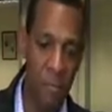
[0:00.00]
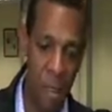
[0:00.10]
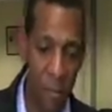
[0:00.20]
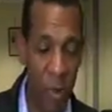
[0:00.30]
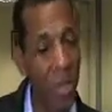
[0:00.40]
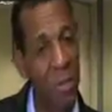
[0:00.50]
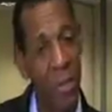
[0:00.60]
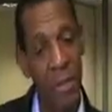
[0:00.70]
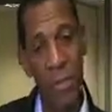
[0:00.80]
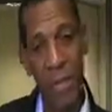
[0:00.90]
Maybe we can
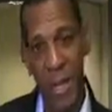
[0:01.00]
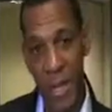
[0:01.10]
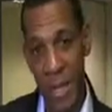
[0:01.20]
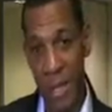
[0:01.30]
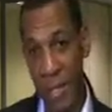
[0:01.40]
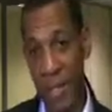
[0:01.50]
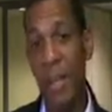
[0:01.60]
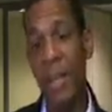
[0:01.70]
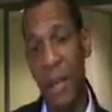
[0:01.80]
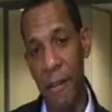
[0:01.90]
look at those ideas
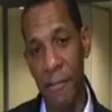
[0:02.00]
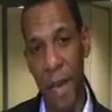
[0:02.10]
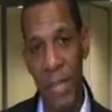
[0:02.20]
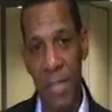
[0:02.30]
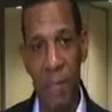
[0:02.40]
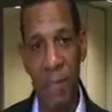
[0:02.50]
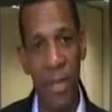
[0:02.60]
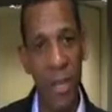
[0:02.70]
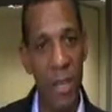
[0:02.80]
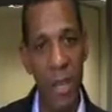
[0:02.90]
and find some of
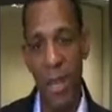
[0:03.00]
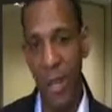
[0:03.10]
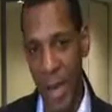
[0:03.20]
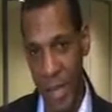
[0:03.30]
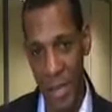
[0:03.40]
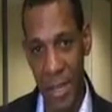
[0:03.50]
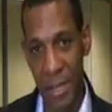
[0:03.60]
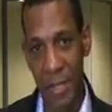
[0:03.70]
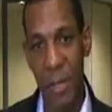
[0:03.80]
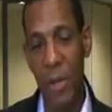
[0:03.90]
the
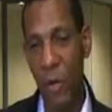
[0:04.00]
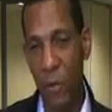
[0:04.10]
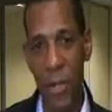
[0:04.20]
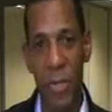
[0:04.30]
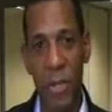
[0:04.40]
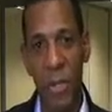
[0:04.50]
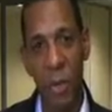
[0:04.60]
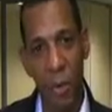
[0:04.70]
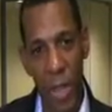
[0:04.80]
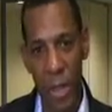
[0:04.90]
ideas which
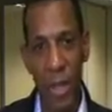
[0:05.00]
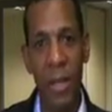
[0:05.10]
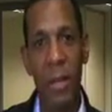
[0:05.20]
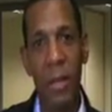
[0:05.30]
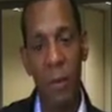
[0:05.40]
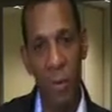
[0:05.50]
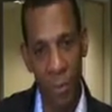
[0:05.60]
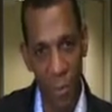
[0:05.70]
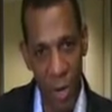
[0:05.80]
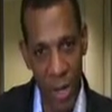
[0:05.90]
we think
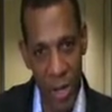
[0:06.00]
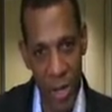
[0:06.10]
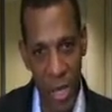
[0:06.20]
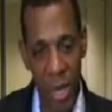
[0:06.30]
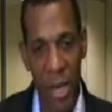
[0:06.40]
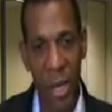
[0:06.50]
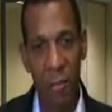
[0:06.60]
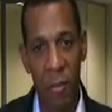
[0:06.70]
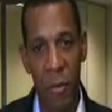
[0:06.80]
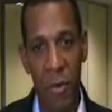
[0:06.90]
would bring that
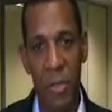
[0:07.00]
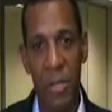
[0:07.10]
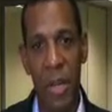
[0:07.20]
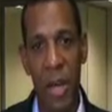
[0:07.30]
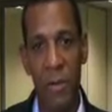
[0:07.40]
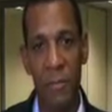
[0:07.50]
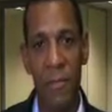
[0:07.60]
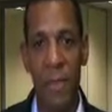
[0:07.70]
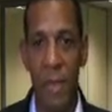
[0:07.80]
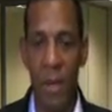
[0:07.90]
negative emotion down.
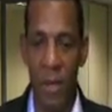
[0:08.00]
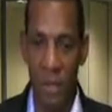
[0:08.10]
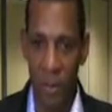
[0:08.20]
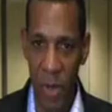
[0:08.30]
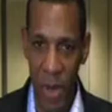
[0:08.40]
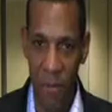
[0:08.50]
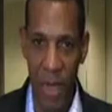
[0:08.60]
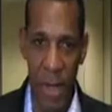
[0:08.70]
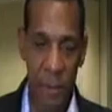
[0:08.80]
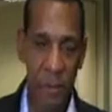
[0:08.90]
So we have
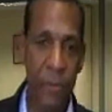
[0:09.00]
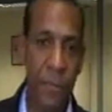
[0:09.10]
that.